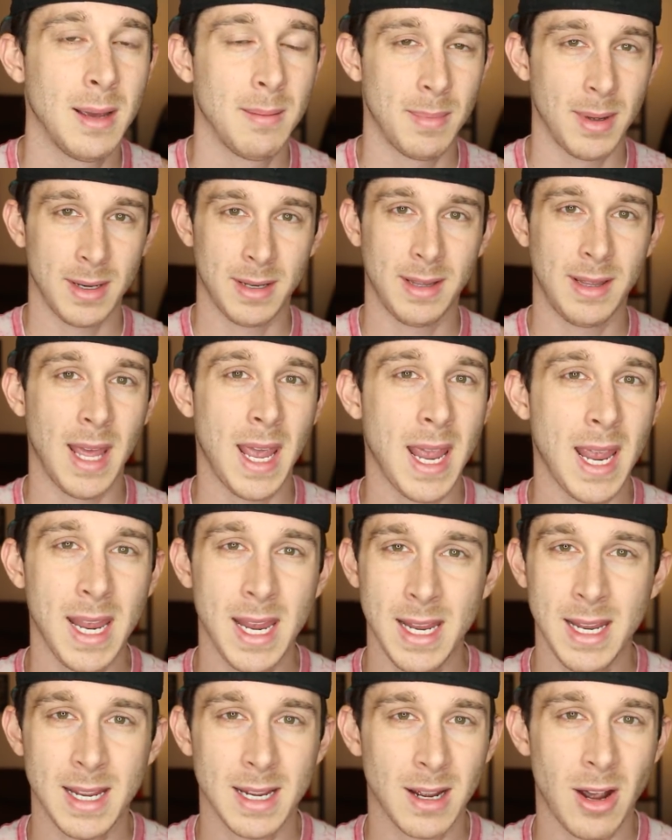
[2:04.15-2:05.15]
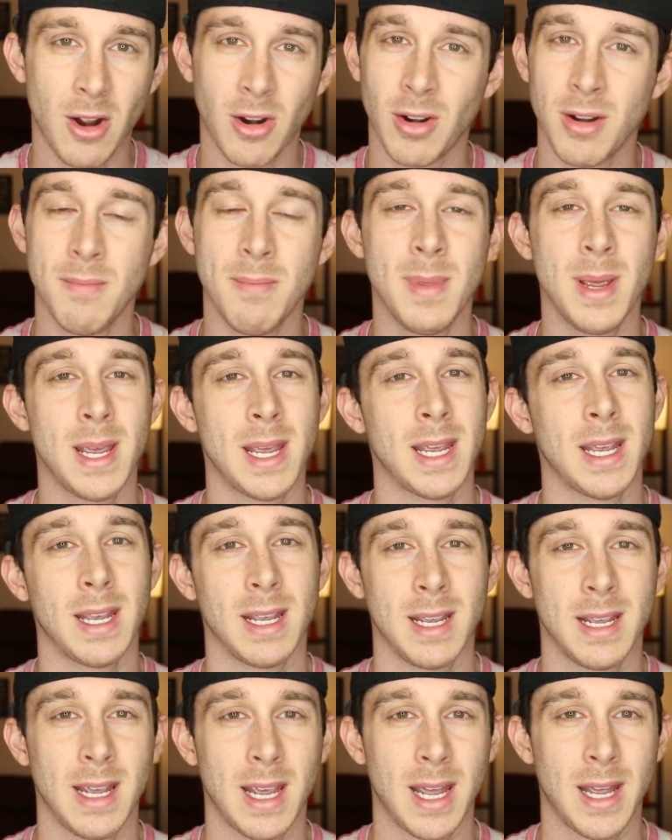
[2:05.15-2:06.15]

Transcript: but they aren't me,